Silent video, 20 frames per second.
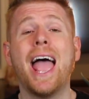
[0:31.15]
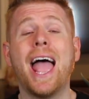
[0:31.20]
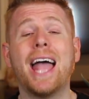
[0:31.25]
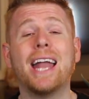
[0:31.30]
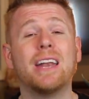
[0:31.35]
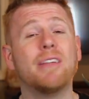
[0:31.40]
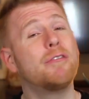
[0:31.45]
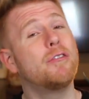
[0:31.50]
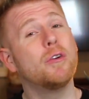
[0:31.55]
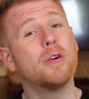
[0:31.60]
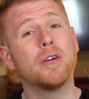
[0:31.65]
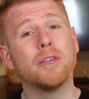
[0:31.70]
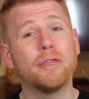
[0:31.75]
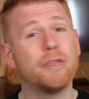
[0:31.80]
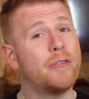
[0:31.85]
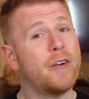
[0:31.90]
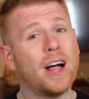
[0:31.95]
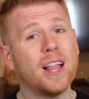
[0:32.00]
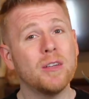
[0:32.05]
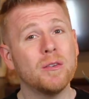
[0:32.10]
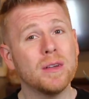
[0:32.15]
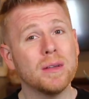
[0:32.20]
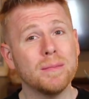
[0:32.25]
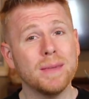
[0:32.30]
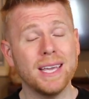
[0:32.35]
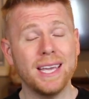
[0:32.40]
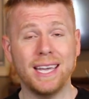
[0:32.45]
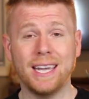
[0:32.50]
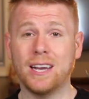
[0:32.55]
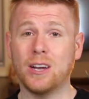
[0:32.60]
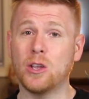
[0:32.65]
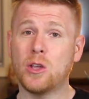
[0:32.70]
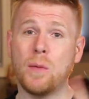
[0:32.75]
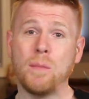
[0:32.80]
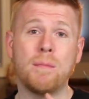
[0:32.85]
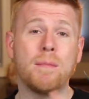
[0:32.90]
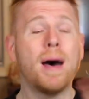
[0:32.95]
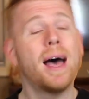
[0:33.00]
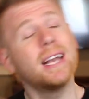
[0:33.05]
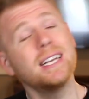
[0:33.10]
And if you are following me here, you
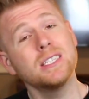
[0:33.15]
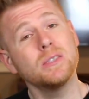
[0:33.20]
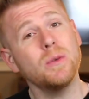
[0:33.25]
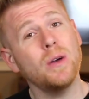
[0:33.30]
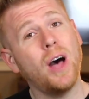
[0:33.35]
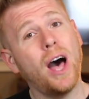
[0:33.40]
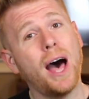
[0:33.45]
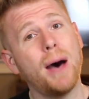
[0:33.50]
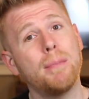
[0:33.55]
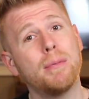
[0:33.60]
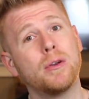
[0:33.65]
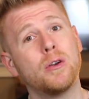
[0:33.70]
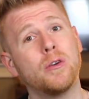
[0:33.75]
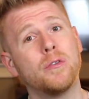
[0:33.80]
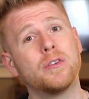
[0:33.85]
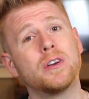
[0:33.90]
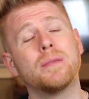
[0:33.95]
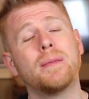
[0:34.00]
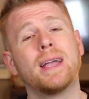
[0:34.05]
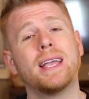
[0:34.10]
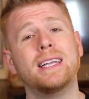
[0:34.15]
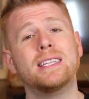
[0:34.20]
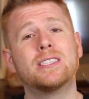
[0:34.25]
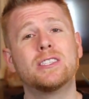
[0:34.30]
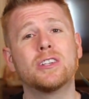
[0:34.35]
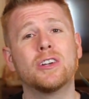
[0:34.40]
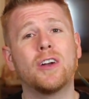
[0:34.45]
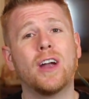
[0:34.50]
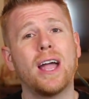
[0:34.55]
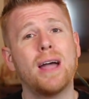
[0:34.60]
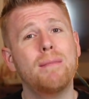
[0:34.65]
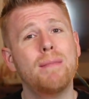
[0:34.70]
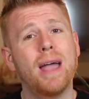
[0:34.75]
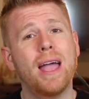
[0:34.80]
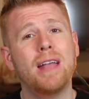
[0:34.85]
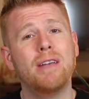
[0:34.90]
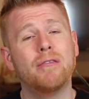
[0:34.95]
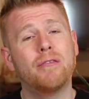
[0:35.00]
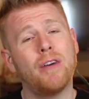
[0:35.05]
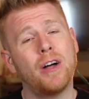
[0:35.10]
might as well hop on over to my Instagram
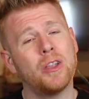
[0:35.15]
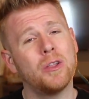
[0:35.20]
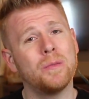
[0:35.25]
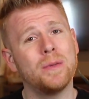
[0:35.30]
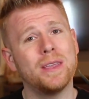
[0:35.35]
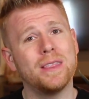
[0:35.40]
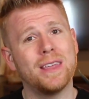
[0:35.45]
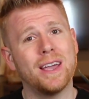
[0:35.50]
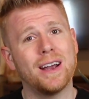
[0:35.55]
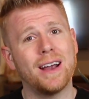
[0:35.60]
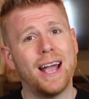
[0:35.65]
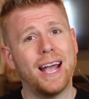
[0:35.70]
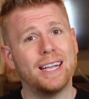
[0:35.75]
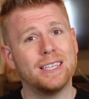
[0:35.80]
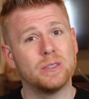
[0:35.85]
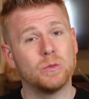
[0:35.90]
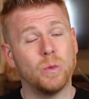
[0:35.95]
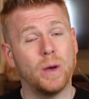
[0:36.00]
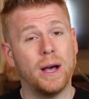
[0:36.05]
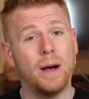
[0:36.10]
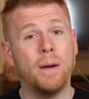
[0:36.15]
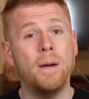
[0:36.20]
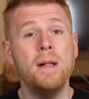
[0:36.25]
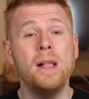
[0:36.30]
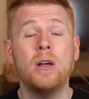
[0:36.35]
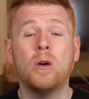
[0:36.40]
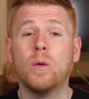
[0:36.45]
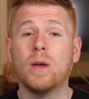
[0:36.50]
and follow me there as well.